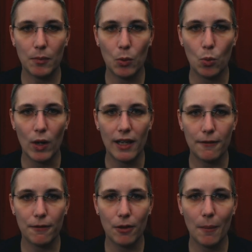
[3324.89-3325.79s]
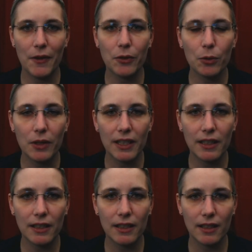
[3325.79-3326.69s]
away from the
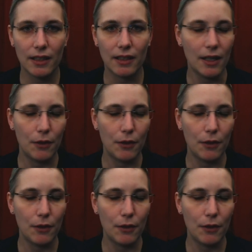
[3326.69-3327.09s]
screen uh,